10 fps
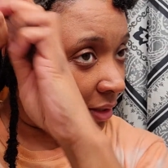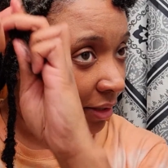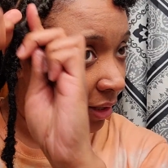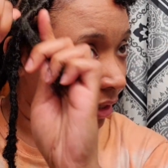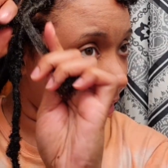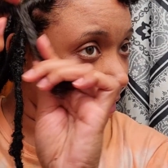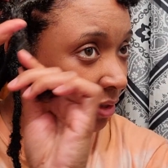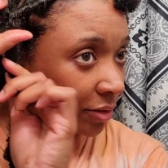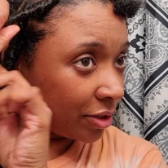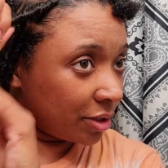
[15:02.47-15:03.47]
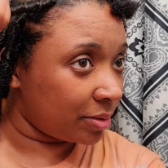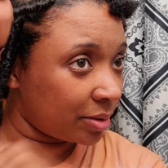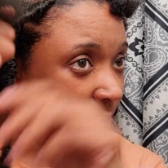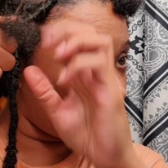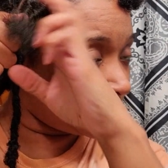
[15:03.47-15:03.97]
Candy's on the show as
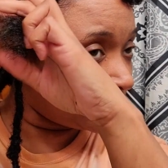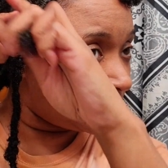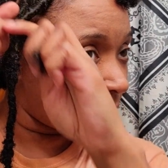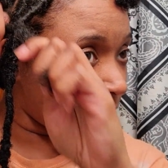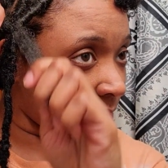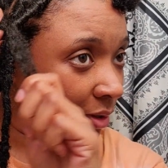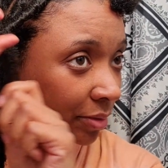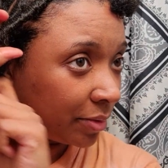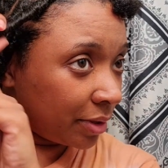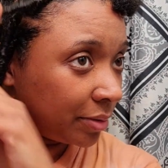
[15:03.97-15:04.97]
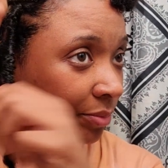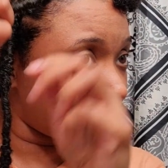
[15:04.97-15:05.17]
well, if you don't know.